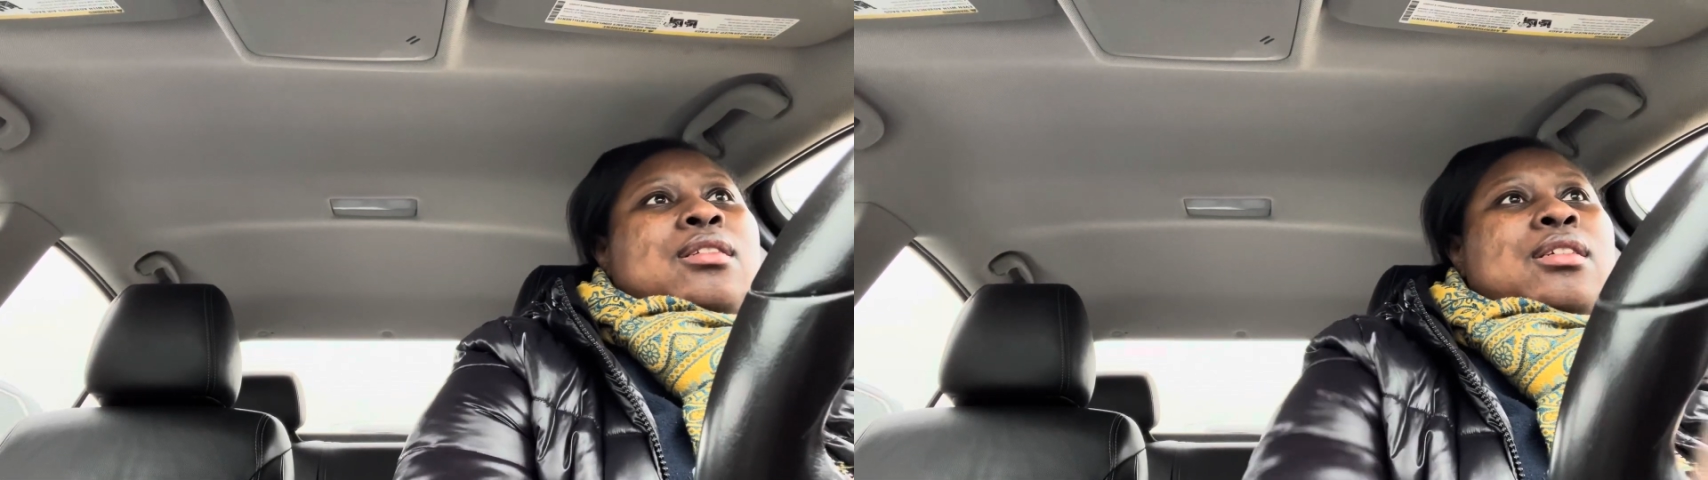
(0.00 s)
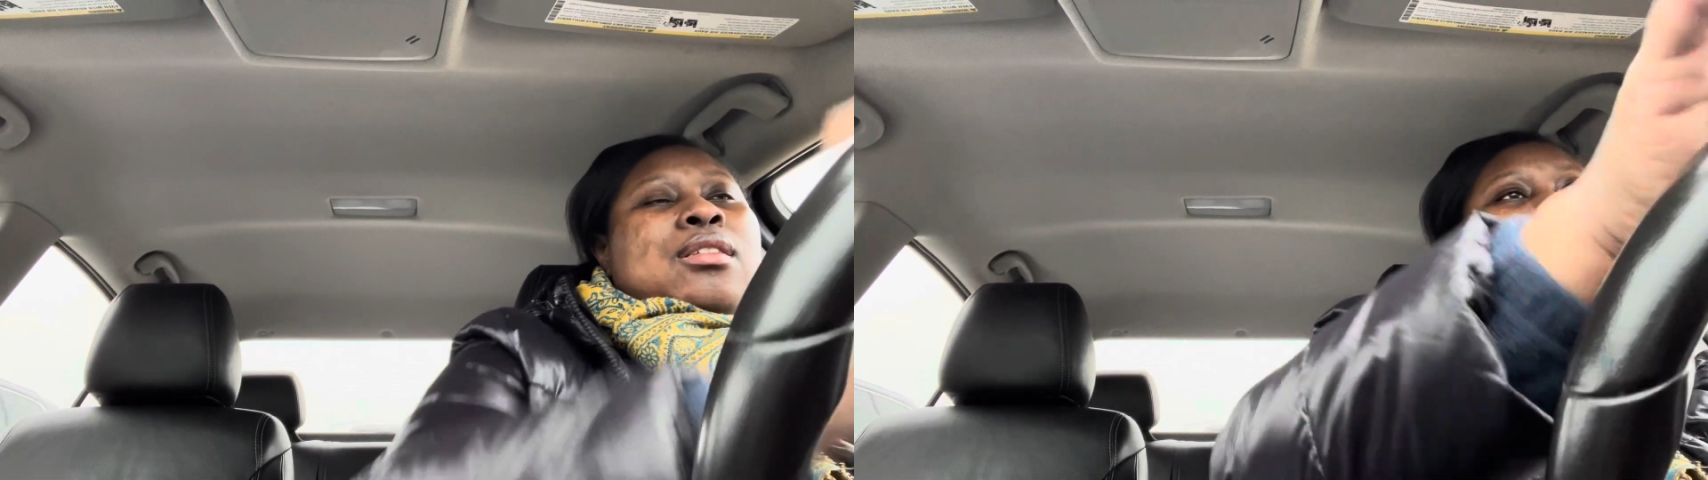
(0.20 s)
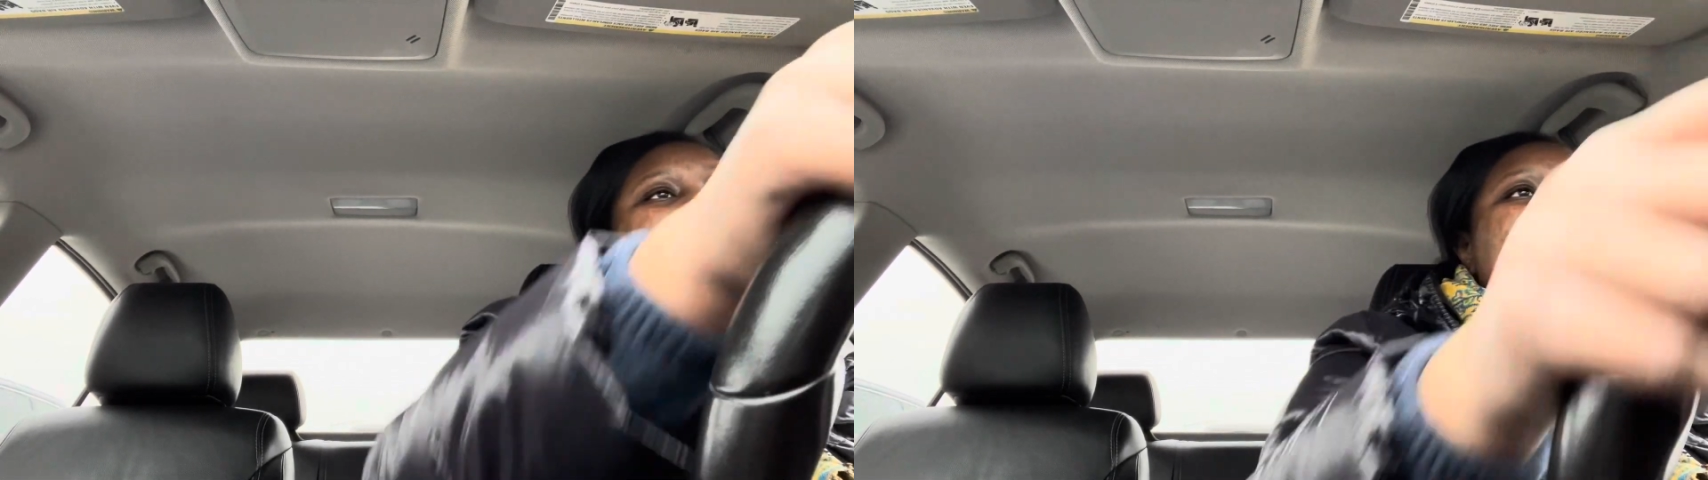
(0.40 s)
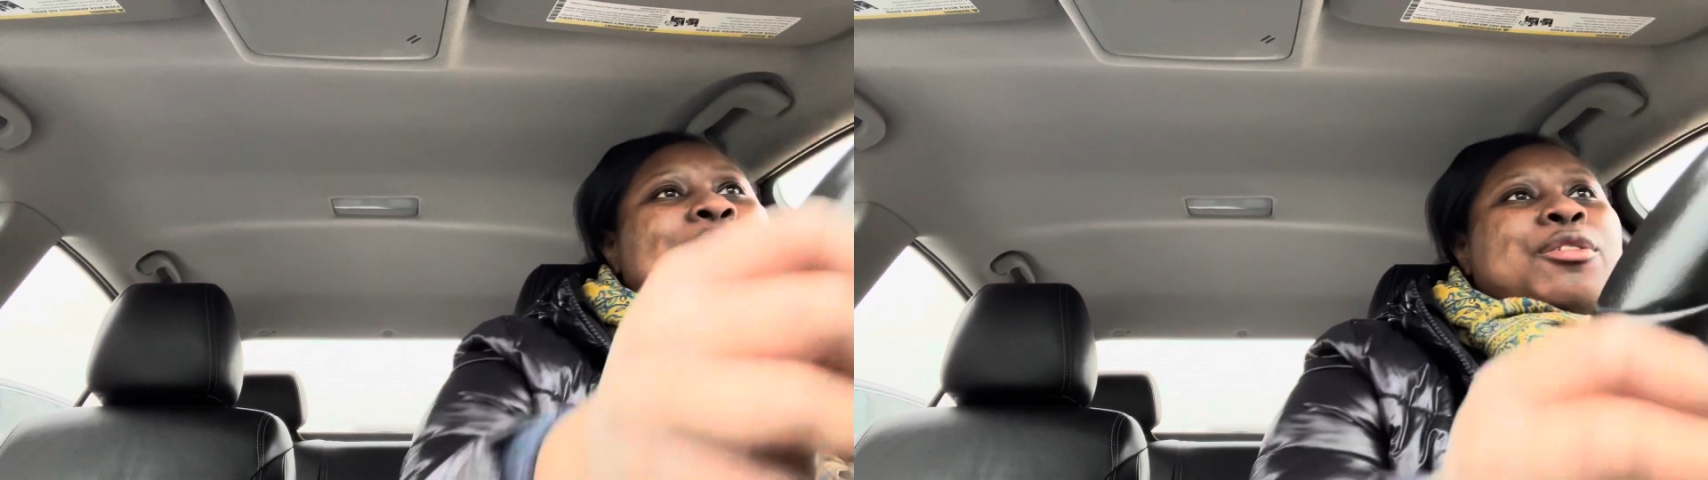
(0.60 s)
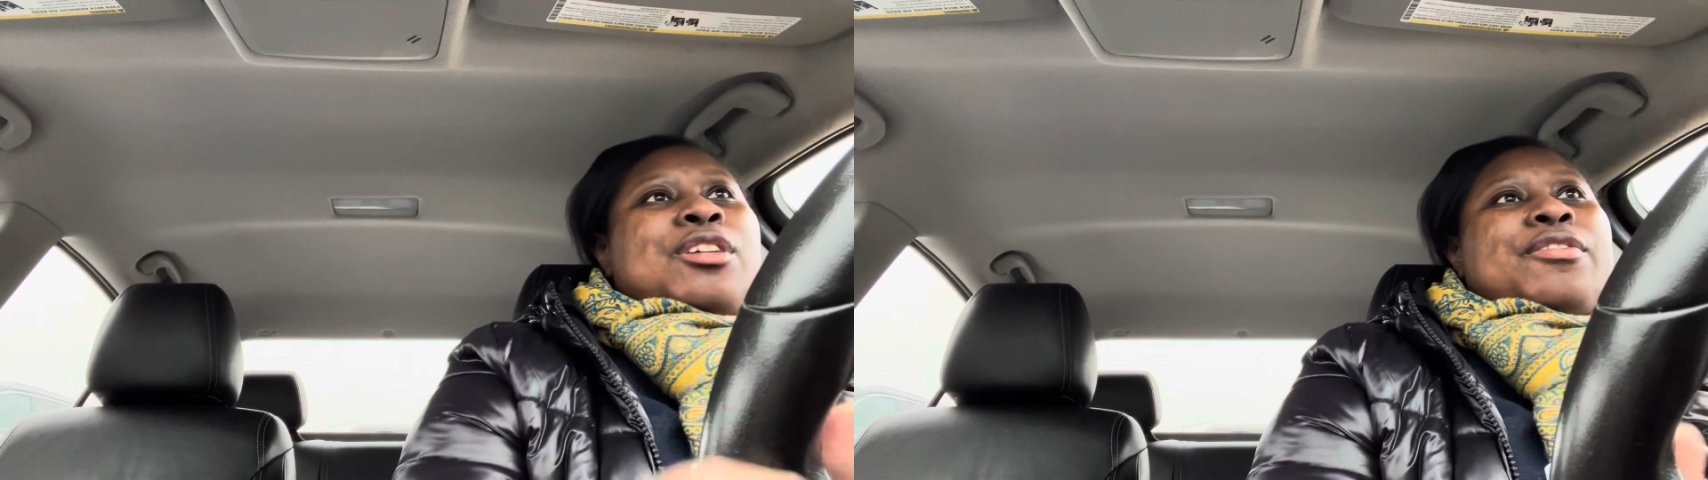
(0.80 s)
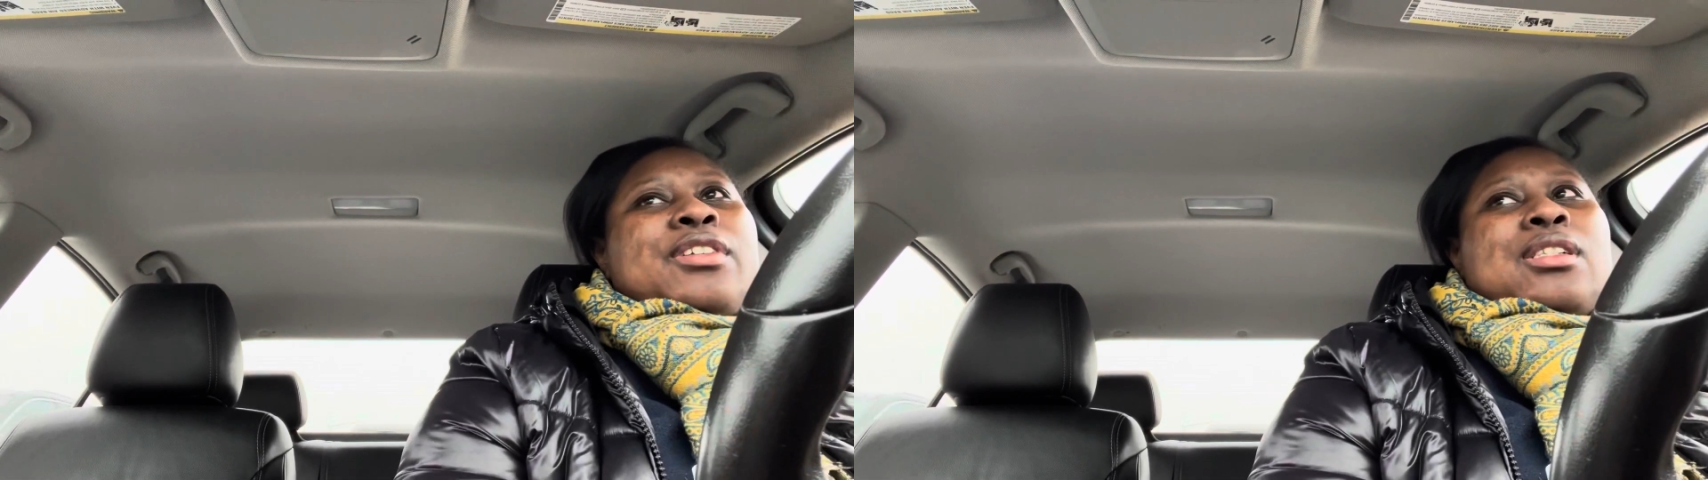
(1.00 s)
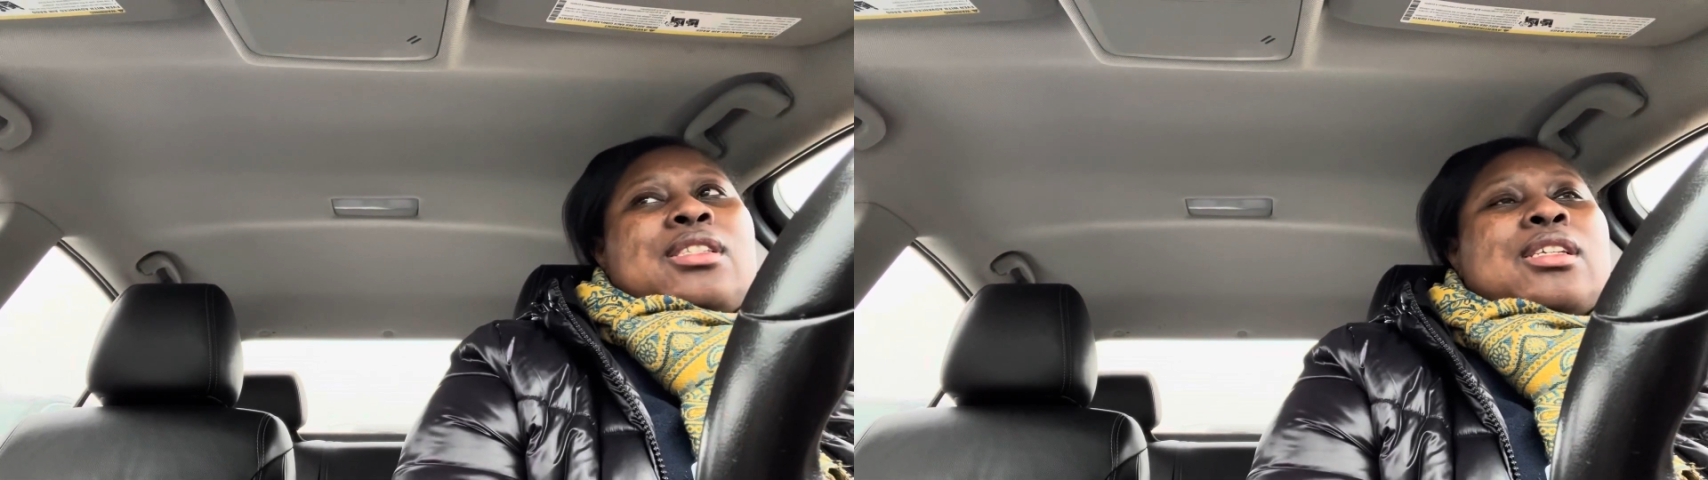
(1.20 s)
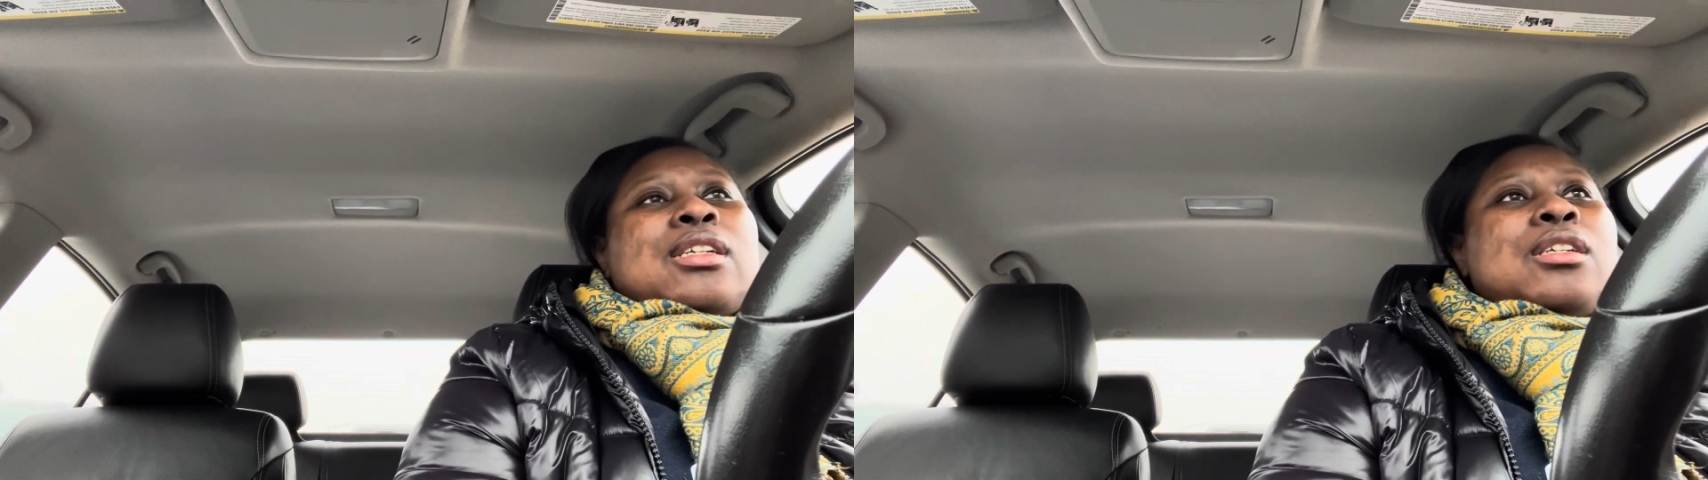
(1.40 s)
It doesn't matter if
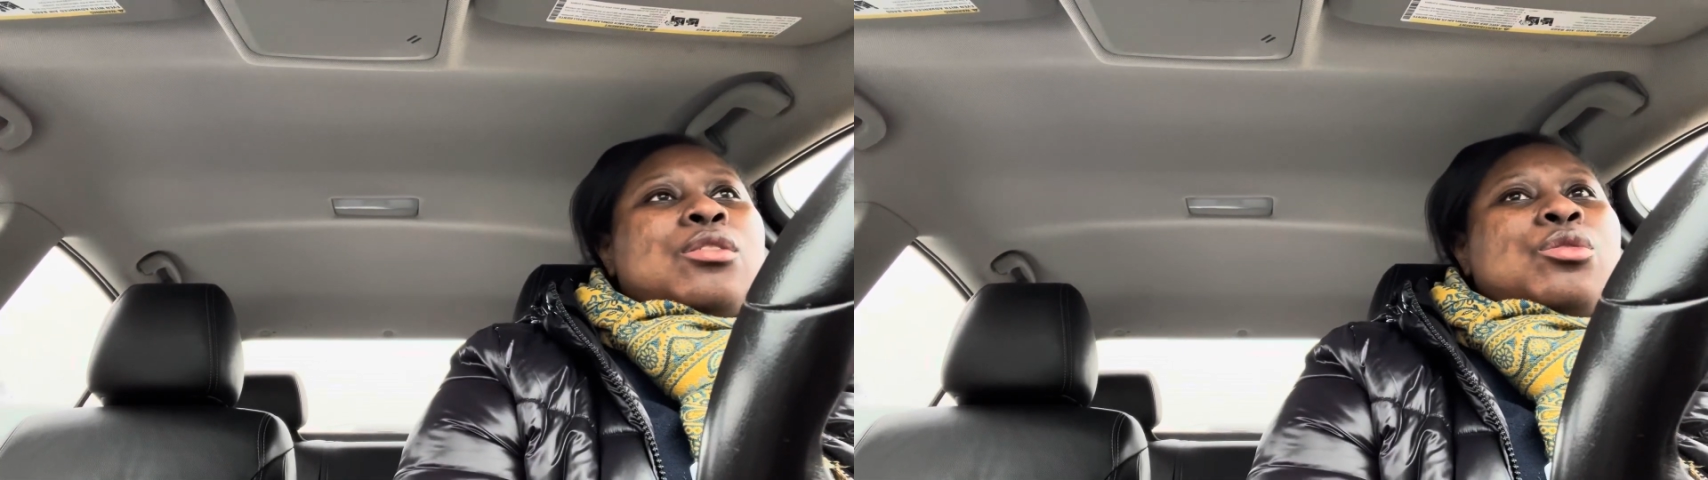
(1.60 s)
it's good